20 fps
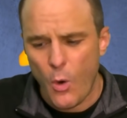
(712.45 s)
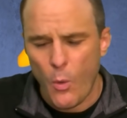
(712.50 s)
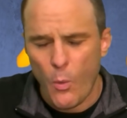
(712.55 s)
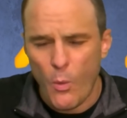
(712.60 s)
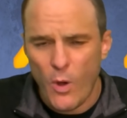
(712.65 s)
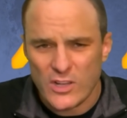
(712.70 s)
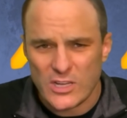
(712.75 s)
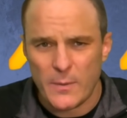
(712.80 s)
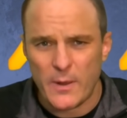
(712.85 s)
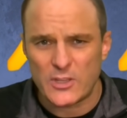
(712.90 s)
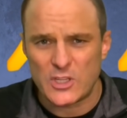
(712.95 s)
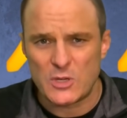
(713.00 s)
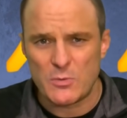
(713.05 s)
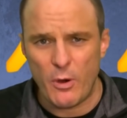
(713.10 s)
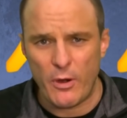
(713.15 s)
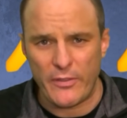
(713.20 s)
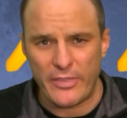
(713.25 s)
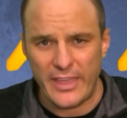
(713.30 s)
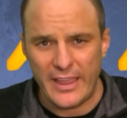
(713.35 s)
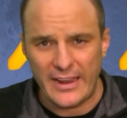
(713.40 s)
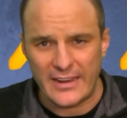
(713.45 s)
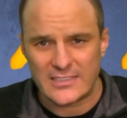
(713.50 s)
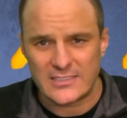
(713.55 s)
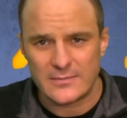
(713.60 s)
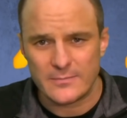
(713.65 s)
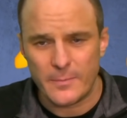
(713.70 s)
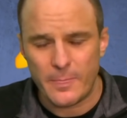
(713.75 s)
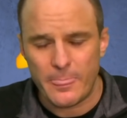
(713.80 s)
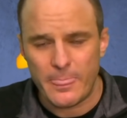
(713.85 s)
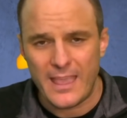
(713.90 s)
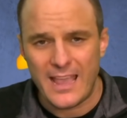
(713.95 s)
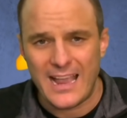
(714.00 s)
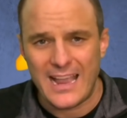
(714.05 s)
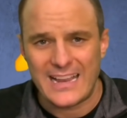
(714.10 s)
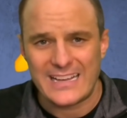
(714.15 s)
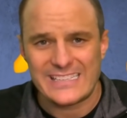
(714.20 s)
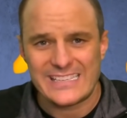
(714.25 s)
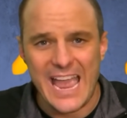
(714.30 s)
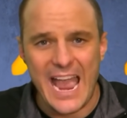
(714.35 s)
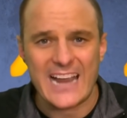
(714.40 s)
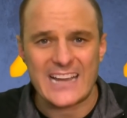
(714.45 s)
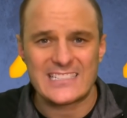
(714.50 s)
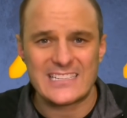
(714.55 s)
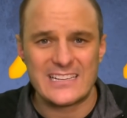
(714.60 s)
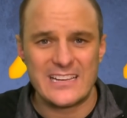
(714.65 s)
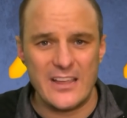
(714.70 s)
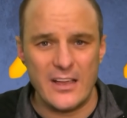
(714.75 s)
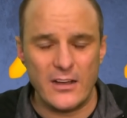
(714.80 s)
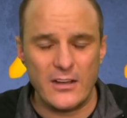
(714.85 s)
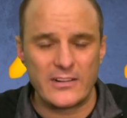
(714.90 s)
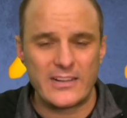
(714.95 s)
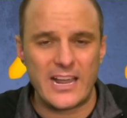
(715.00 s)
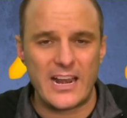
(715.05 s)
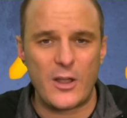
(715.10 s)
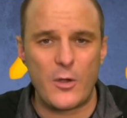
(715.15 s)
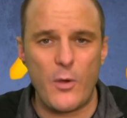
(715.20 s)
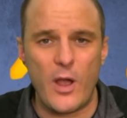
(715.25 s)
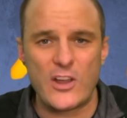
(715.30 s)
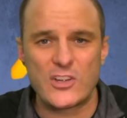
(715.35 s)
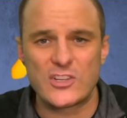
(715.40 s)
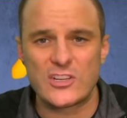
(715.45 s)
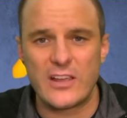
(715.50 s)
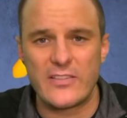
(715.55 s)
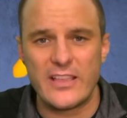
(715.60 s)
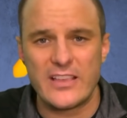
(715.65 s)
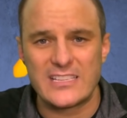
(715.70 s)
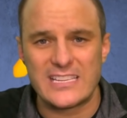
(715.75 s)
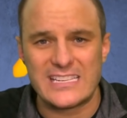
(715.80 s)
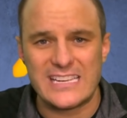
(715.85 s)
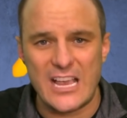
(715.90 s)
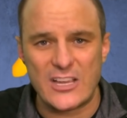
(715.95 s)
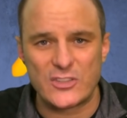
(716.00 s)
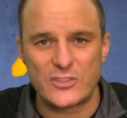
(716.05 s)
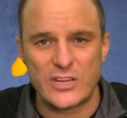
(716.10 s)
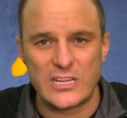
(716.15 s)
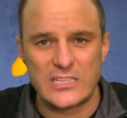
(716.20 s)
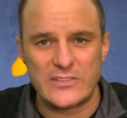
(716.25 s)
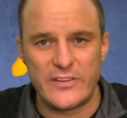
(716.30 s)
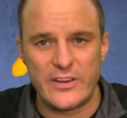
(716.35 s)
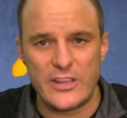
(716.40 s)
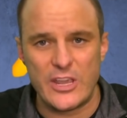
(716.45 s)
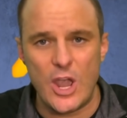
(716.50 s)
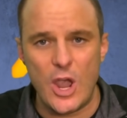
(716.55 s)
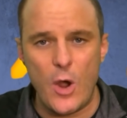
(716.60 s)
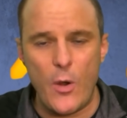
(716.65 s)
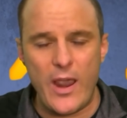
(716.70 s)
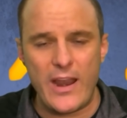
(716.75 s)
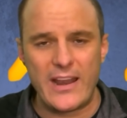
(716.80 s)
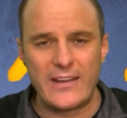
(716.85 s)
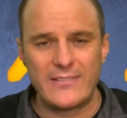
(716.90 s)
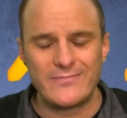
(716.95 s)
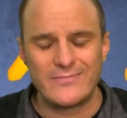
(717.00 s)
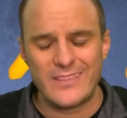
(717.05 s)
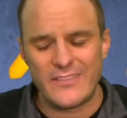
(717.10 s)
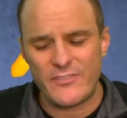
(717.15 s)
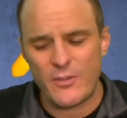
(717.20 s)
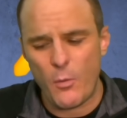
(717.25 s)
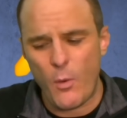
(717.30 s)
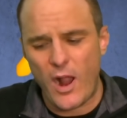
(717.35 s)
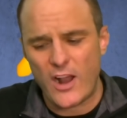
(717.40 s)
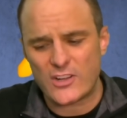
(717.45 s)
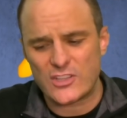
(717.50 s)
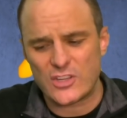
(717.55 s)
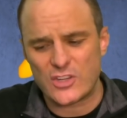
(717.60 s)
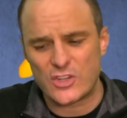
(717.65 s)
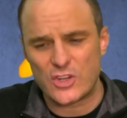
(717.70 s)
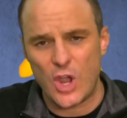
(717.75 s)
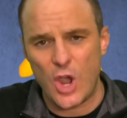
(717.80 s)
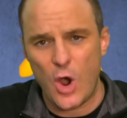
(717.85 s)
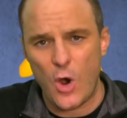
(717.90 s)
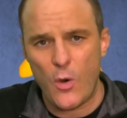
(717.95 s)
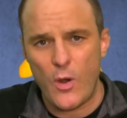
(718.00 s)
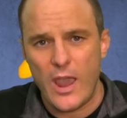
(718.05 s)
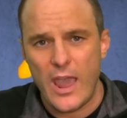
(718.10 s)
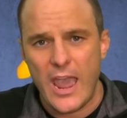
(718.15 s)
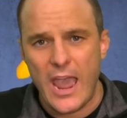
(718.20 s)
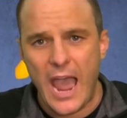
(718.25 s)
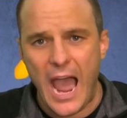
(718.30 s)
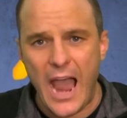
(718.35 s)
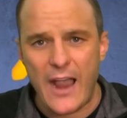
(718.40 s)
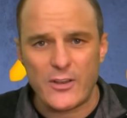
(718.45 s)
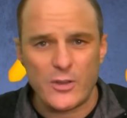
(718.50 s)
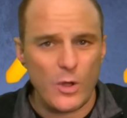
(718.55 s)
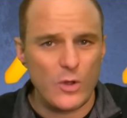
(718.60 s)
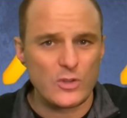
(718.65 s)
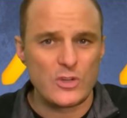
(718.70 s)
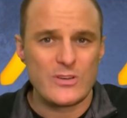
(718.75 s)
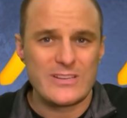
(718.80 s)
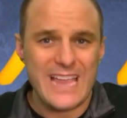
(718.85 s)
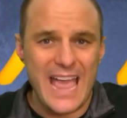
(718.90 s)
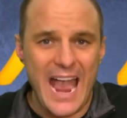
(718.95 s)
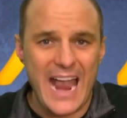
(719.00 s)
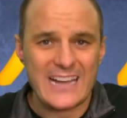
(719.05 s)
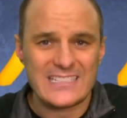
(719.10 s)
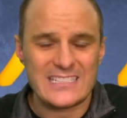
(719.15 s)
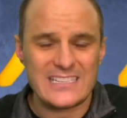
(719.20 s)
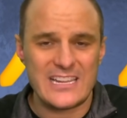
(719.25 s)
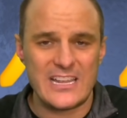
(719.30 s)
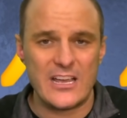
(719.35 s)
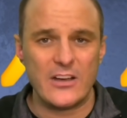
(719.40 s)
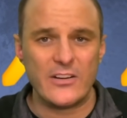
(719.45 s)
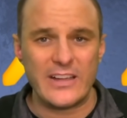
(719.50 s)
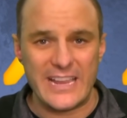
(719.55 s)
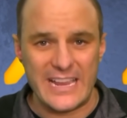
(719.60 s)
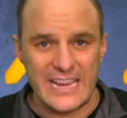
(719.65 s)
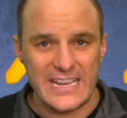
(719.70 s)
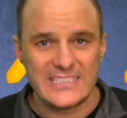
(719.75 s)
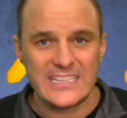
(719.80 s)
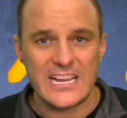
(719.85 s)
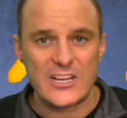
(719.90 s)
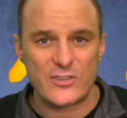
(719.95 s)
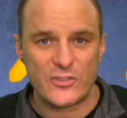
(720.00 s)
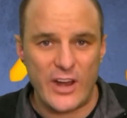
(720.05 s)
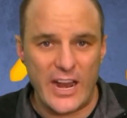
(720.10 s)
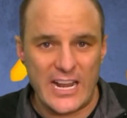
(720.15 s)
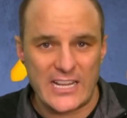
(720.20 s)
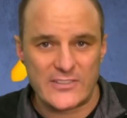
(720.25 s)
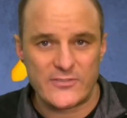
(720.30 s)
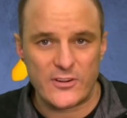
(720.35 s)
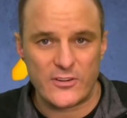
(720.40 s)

Well, talk about two more things. Daxton Hill, got a question on this in yesterday's video. And if you watch the show, I told you Daxton Hill is a transfer